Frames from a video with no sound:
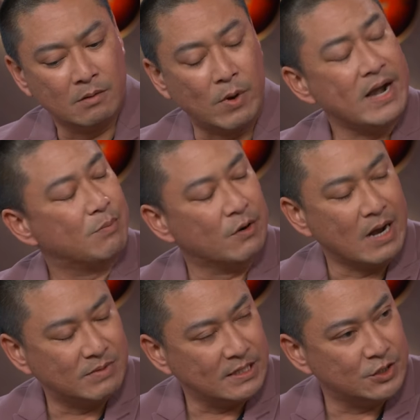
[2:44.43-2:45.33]
writing
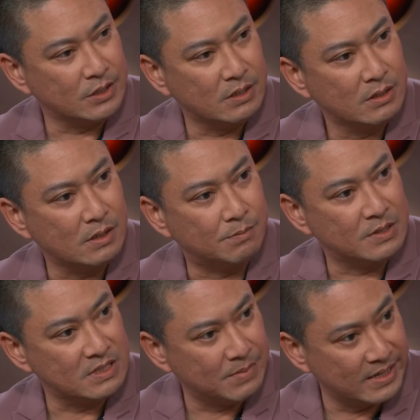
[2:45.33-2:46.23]
program teacher, a
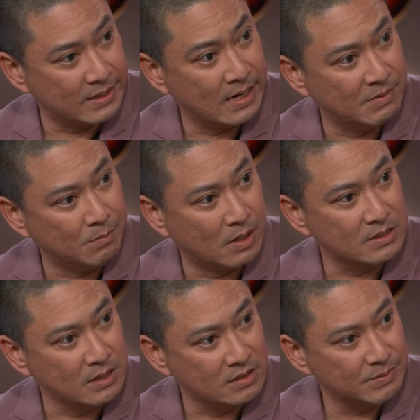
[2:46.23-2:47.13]
person by the name of Mark
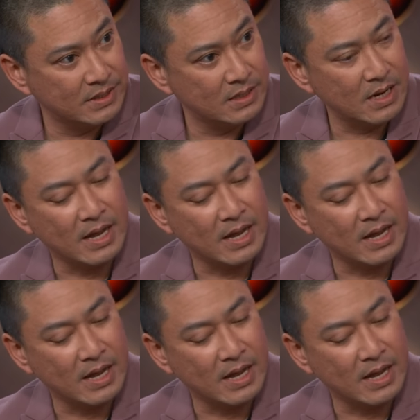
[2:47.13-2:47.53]
Salzman,